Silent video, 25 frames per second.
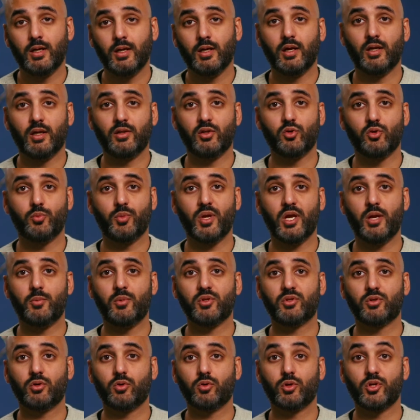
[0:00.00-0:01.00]
and your
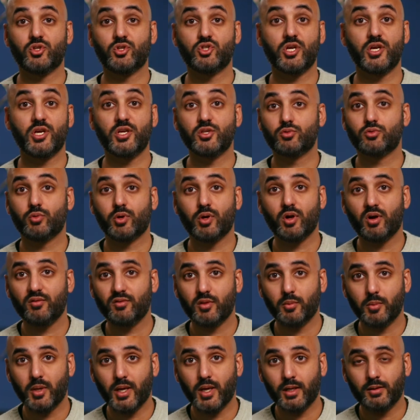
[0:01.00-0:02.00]
payments are going to change right off
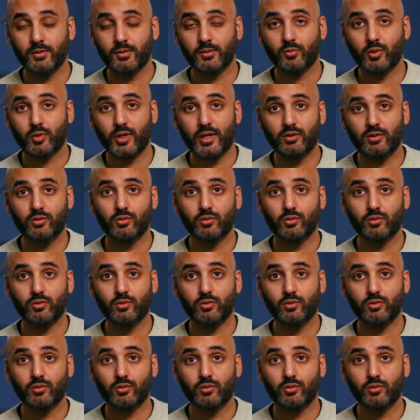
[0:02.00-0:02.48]
the bat, right?